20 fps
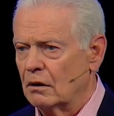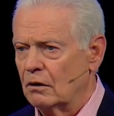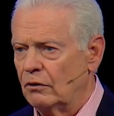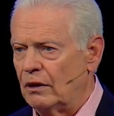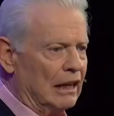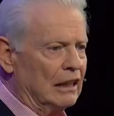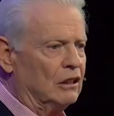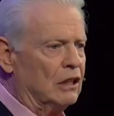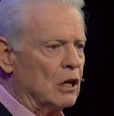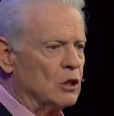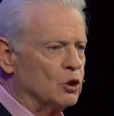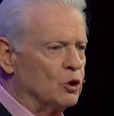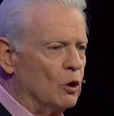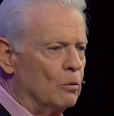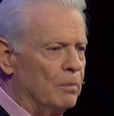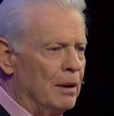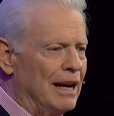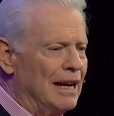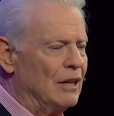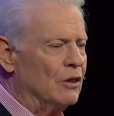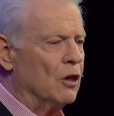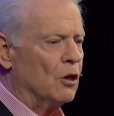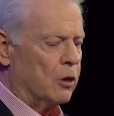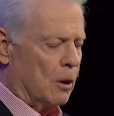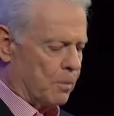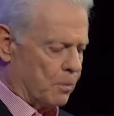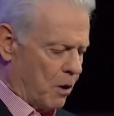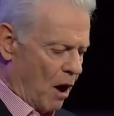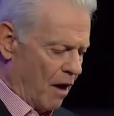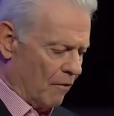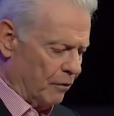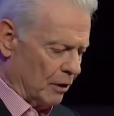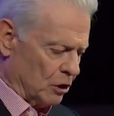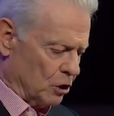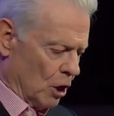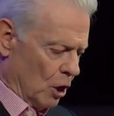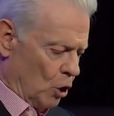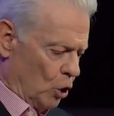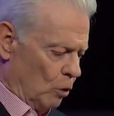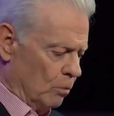They disobeyed the prophets
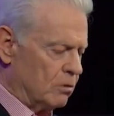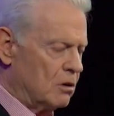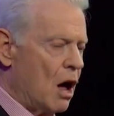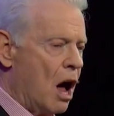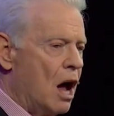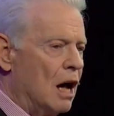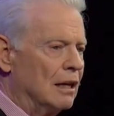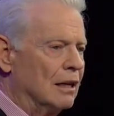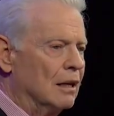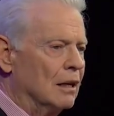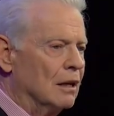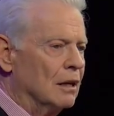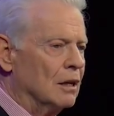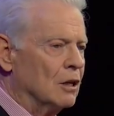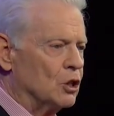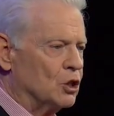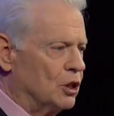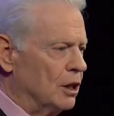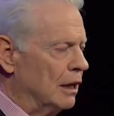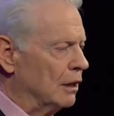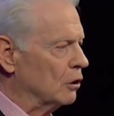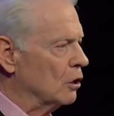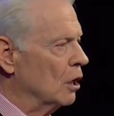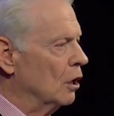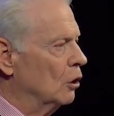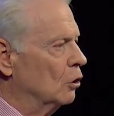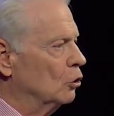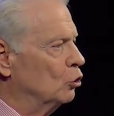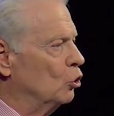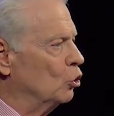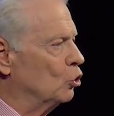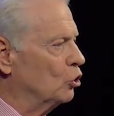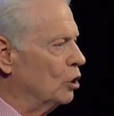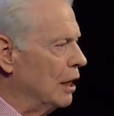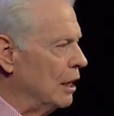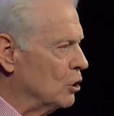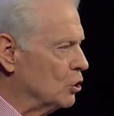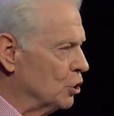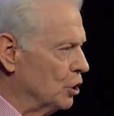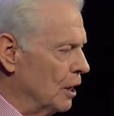whom God sent to
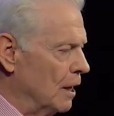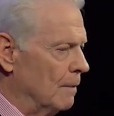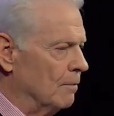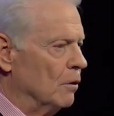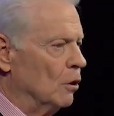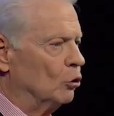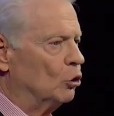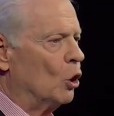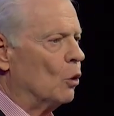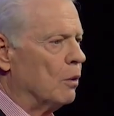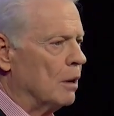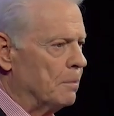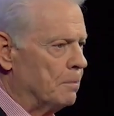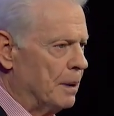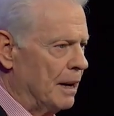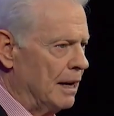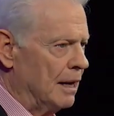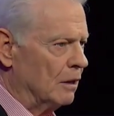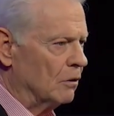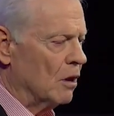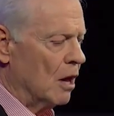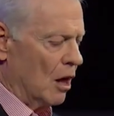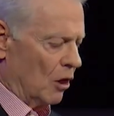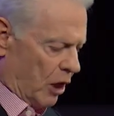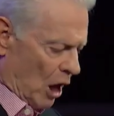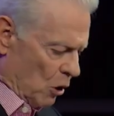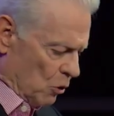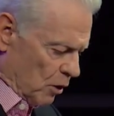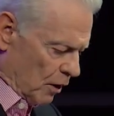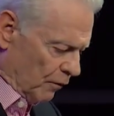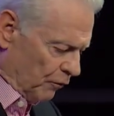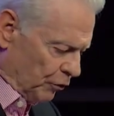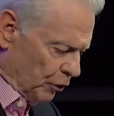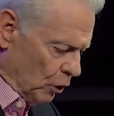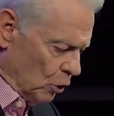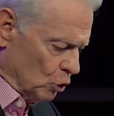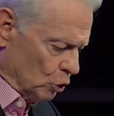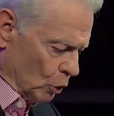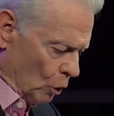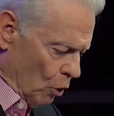teach them to repent. They
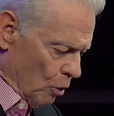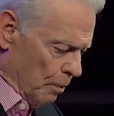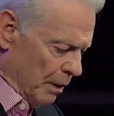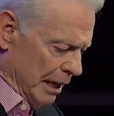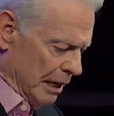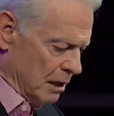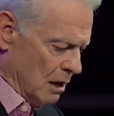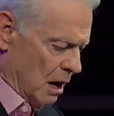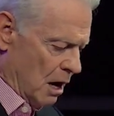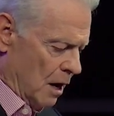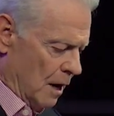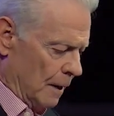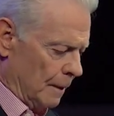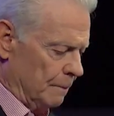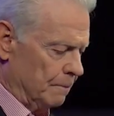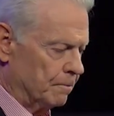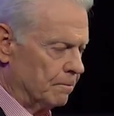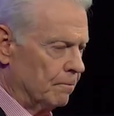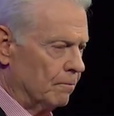refused to obey God.